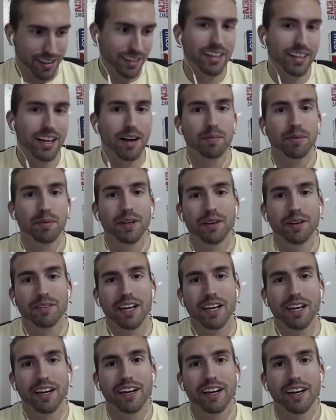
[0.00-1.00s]
I'm playing with
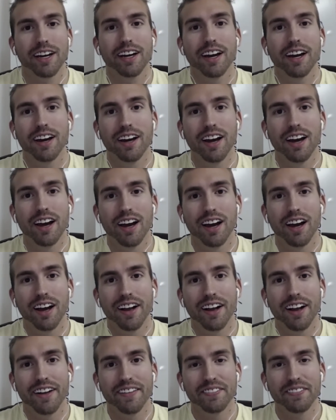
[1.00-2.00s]
that
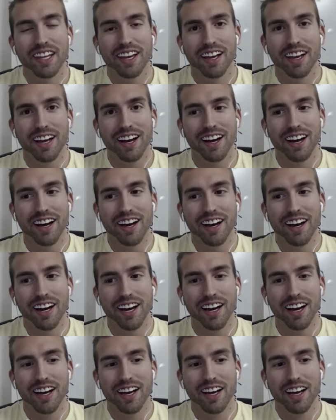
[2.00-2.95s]
guy.